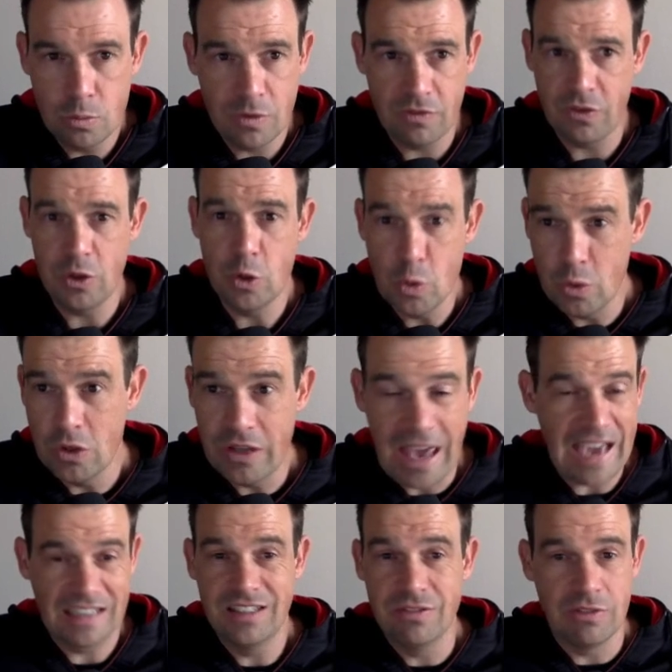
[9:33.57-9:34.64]
if you
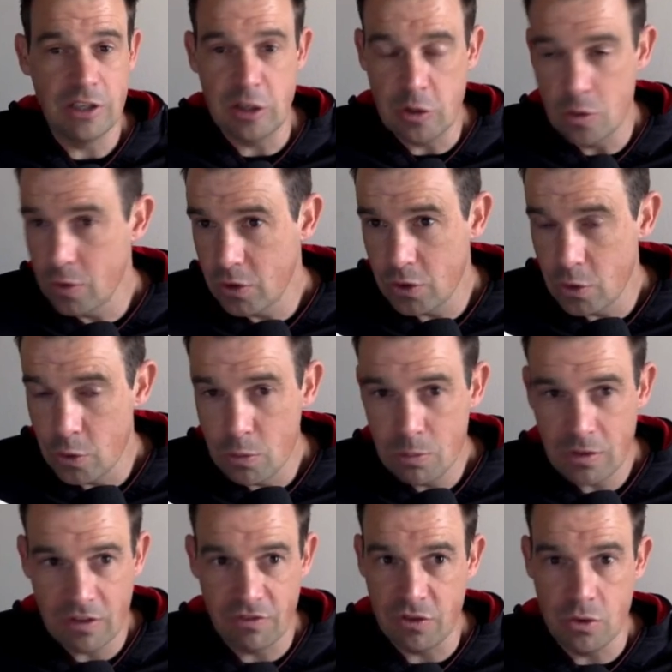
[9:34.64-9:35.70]
actively use Zoom,
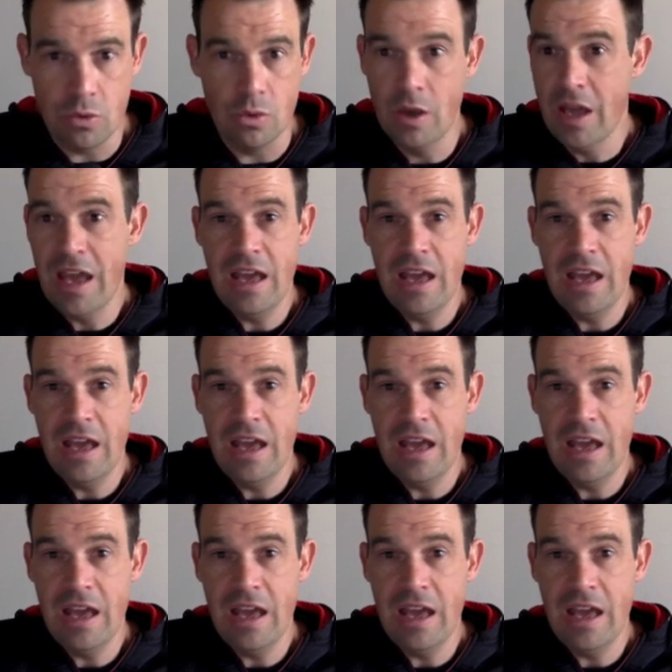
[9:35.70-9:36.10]
if you